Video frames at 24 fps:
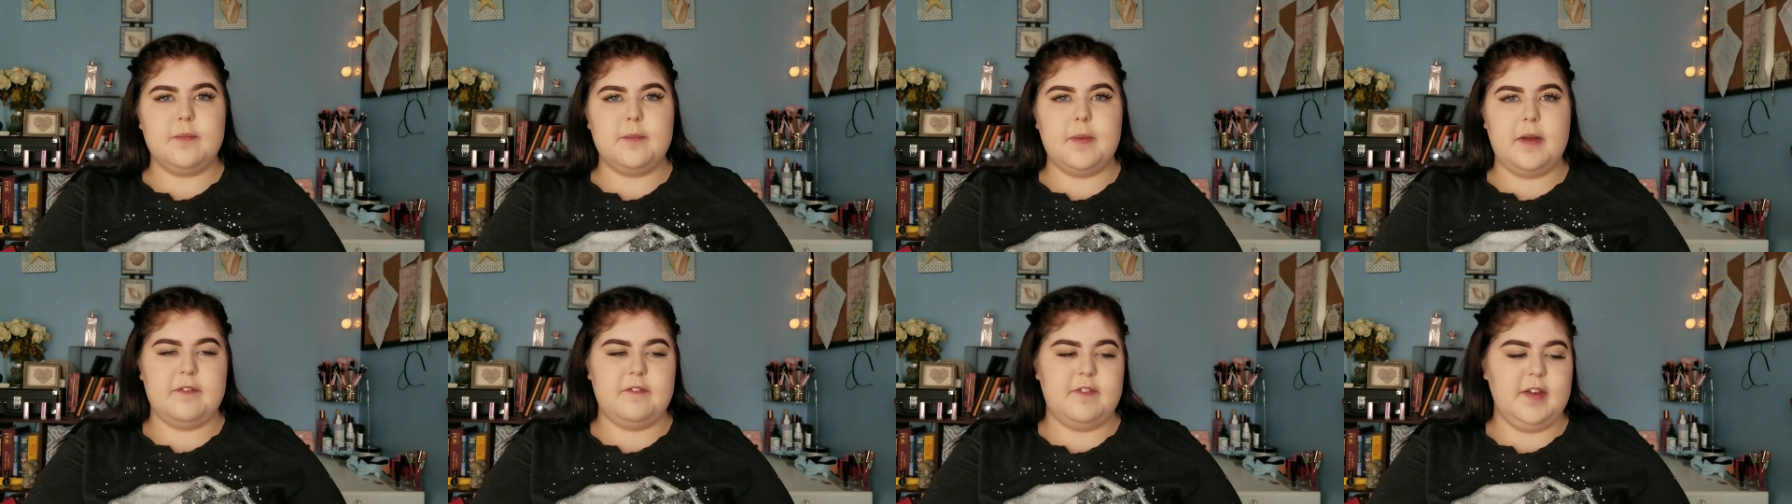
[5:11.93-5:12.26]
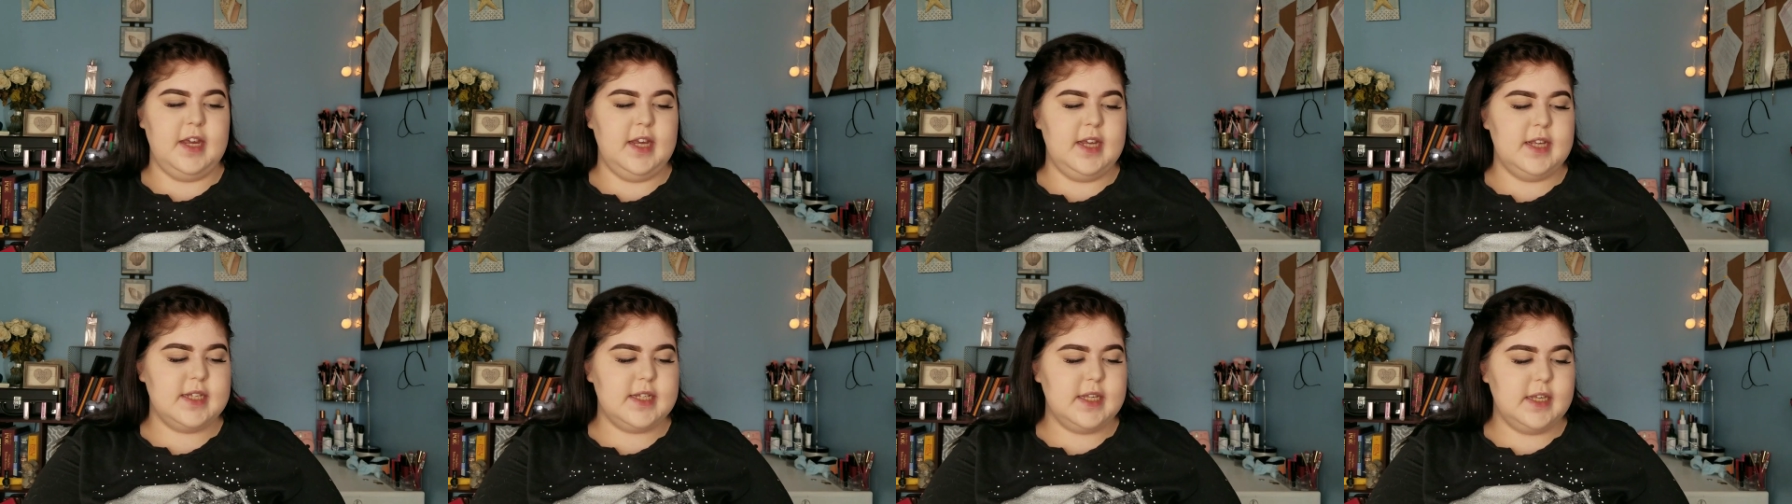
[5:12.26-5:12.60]
my
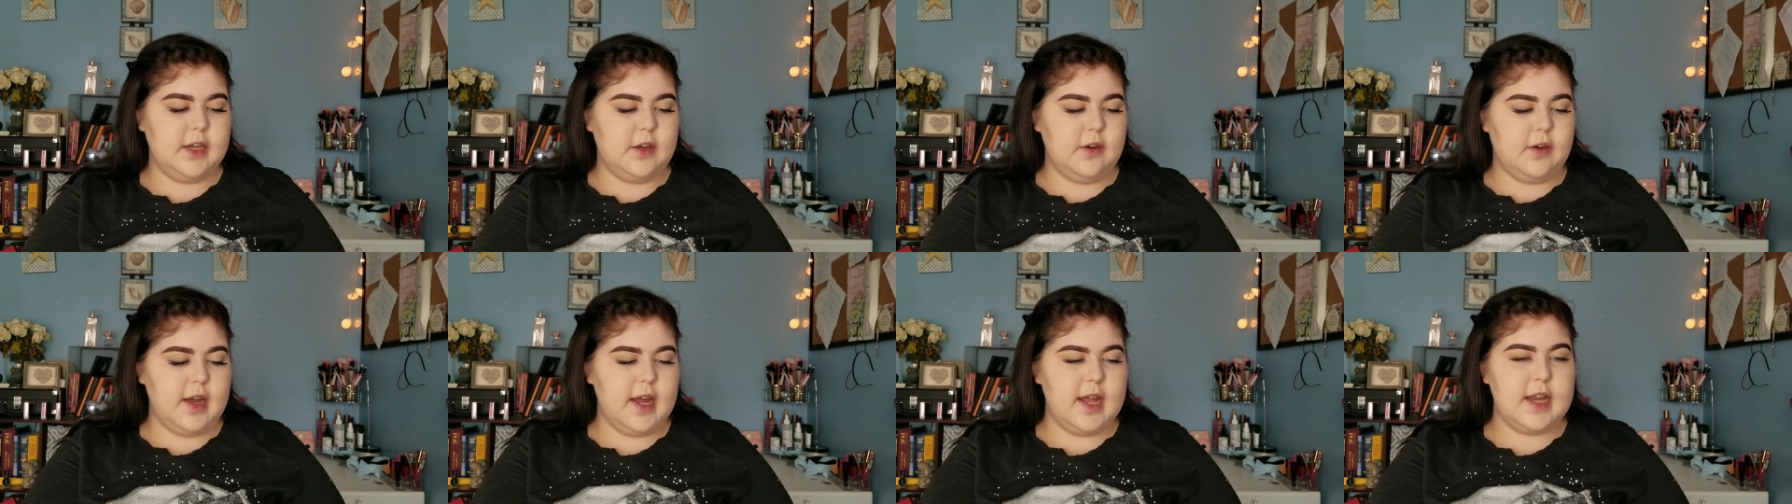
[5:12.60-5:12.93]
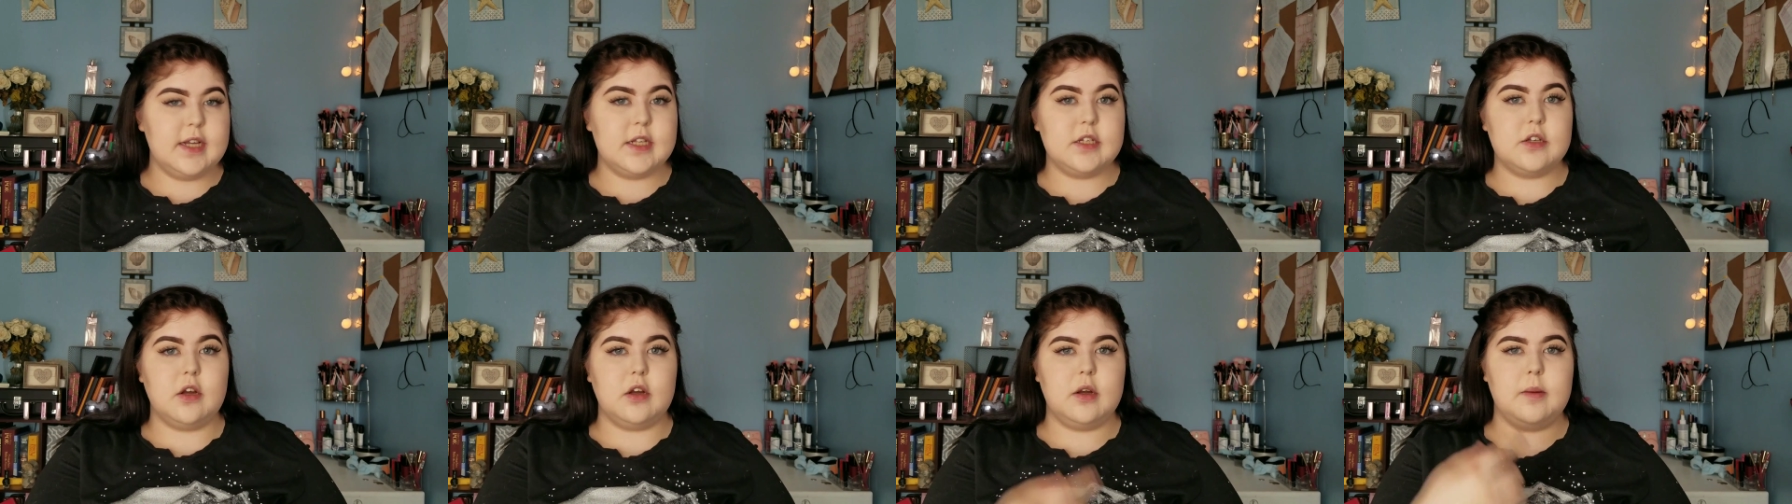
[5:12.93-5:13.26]
face and go ahead
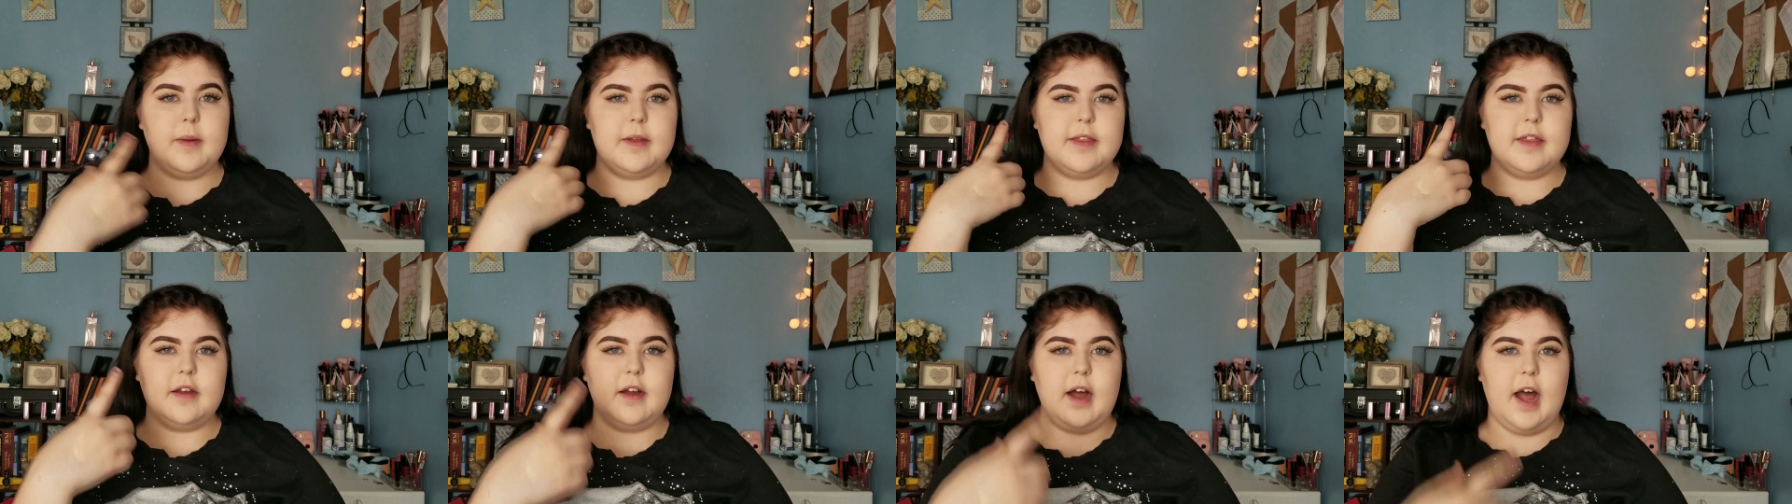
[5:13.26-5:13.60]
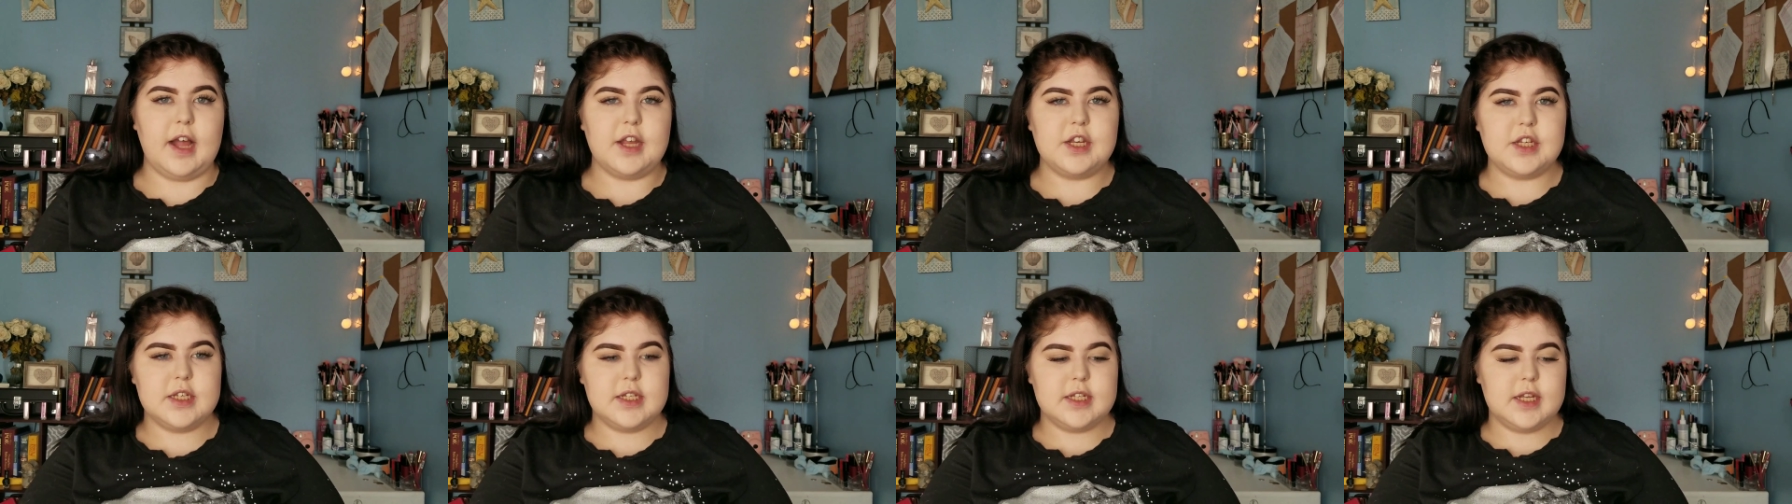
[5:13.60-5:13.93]
and talk about the
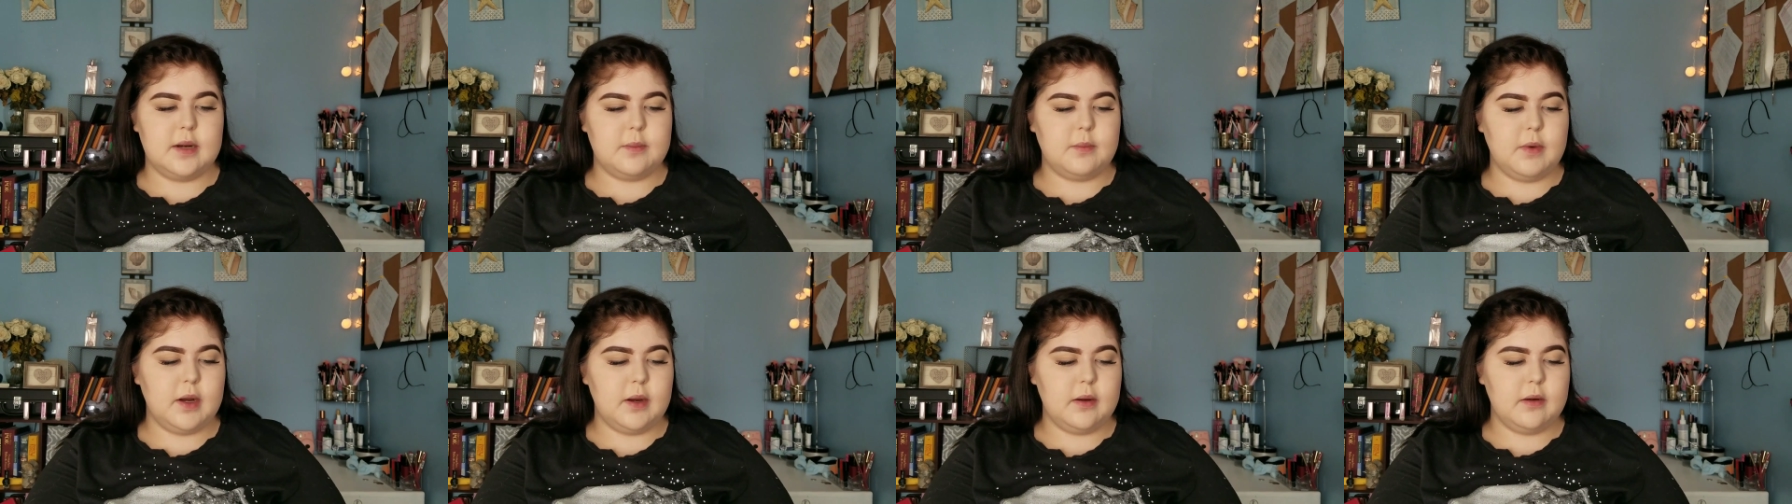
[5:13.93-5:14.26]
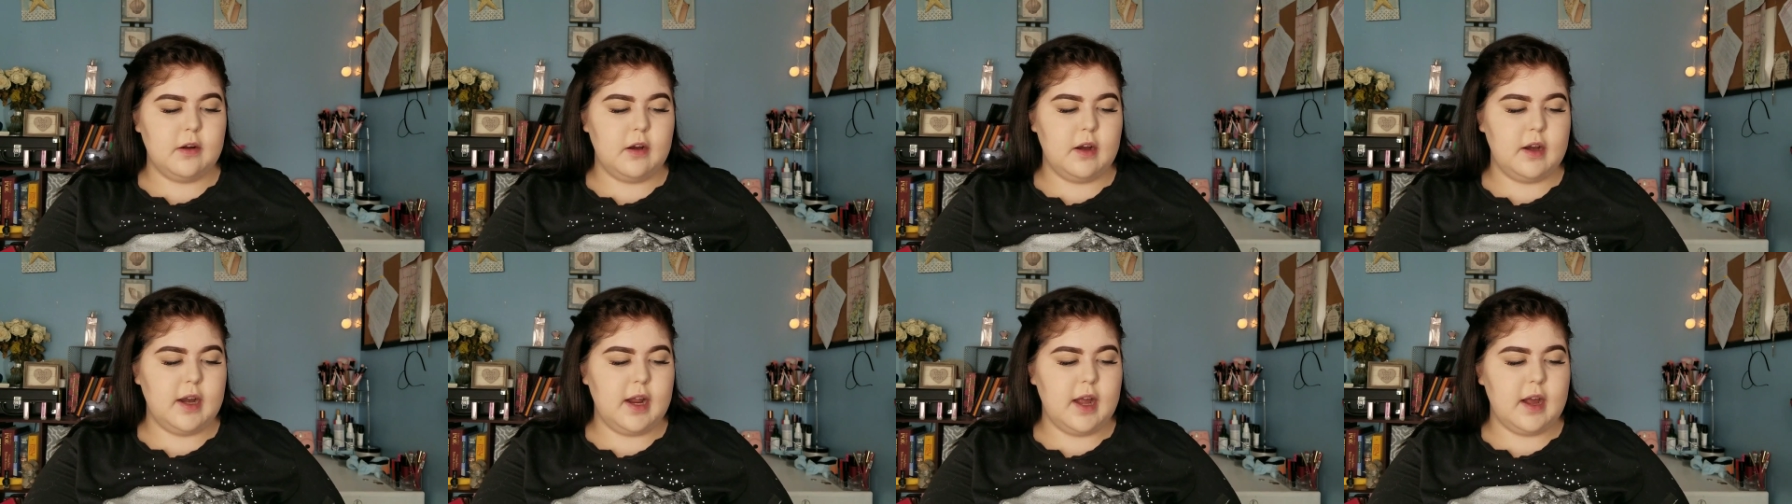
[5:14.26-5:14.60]
lashes that I'm wearing
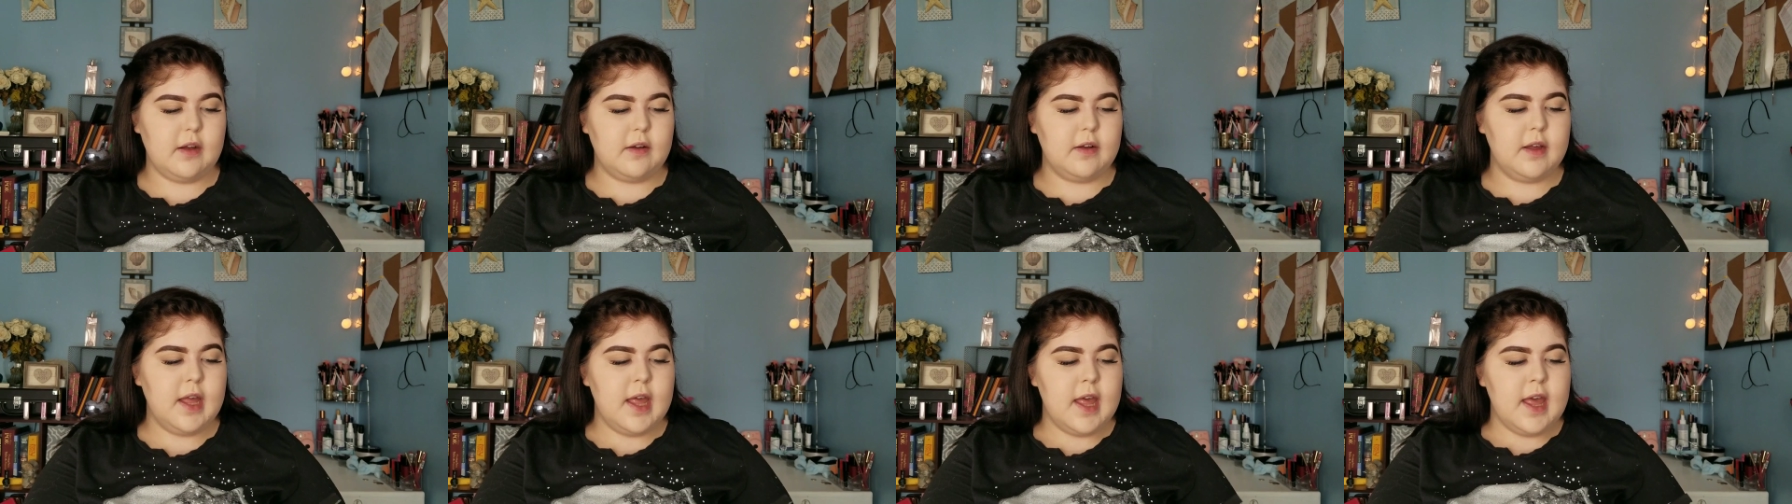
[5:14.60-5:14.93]
right now.